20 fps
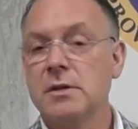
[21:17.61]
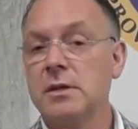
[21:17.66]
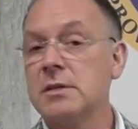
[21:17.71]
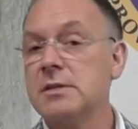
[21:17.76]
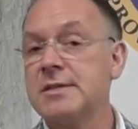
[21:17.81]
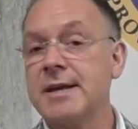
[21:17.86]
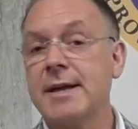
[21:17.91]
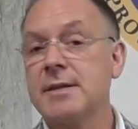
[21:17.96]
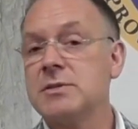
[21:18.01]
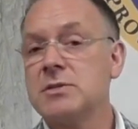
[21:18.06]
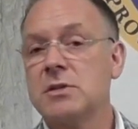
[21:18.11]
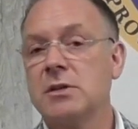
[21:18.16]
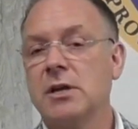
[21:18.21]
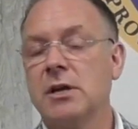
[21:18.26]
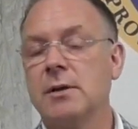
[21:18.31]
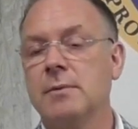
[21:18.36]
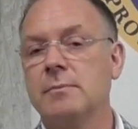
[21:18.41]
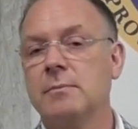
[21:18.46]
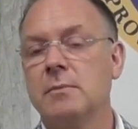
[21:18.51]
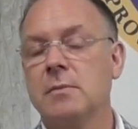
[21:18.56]
The
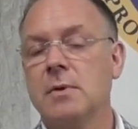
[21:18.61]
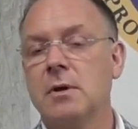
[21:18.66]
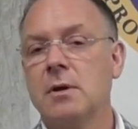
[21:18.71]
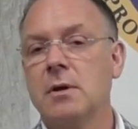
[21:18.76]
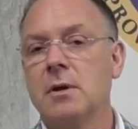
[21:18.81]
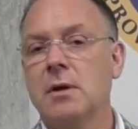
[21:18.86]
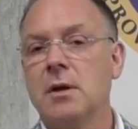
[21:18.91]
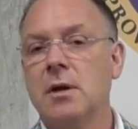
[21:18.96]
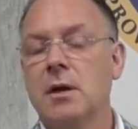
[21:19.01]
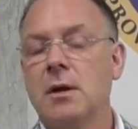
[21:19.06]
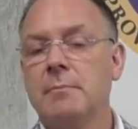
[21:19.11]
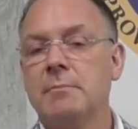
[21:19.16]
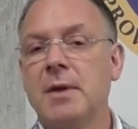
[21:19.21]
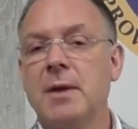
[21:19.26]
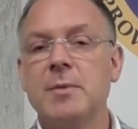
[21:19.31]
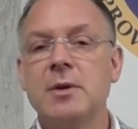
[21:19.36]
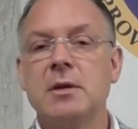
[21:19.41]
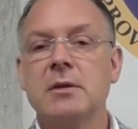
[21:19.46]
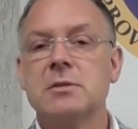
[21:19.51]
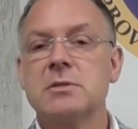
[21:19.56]
intensity.
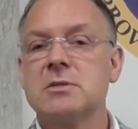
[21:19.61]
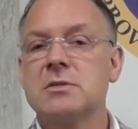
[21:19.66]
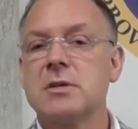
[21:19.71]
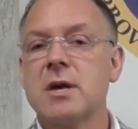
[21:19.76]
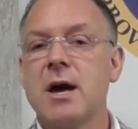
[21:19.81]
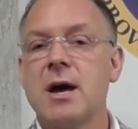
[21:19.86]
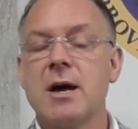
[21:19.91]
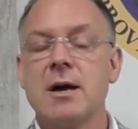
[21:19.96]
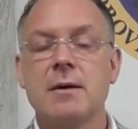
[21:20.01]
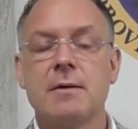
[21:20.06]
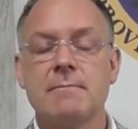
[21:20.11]
Maybe it's uh,